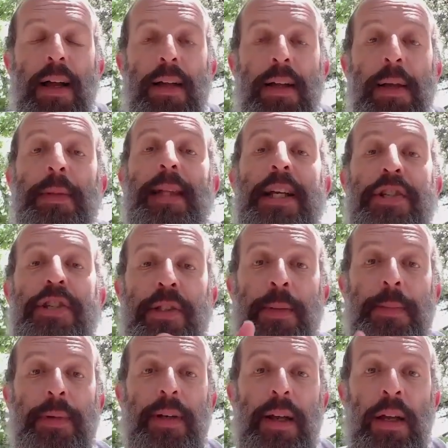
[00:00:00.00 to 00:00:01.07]
limitations
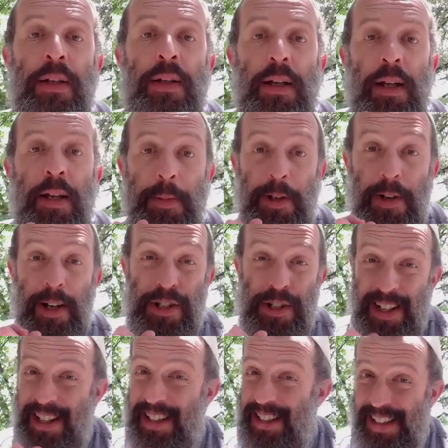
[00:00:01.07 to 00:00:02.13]
on
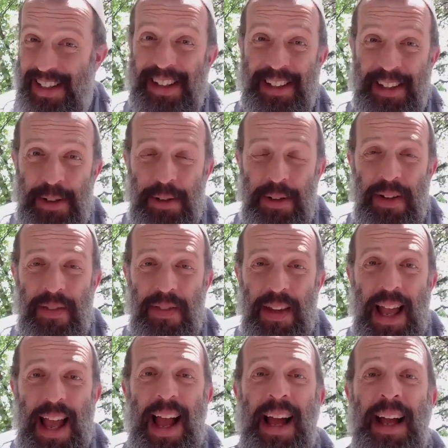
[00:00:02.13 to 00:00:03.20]
immigration continued,
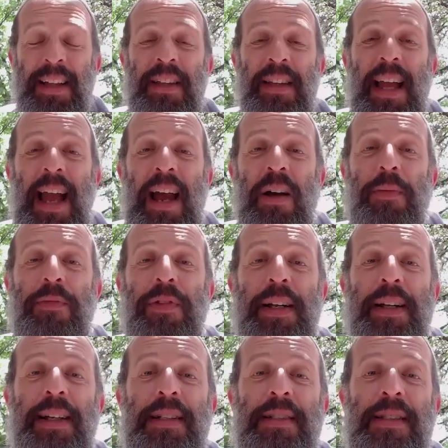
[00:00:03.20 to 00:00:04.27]
and the Arab
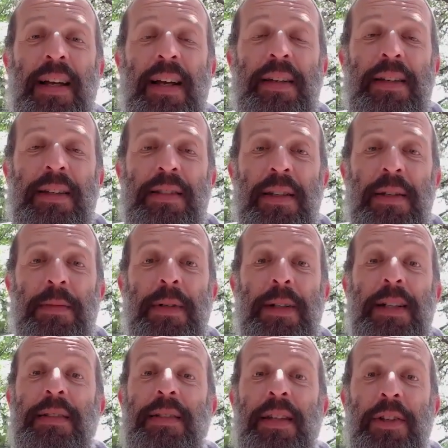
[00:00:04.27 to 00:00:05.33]
fight against Zionism
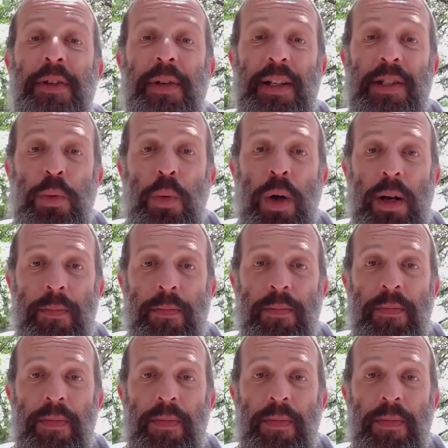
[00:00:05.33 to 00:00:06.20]
continued as well.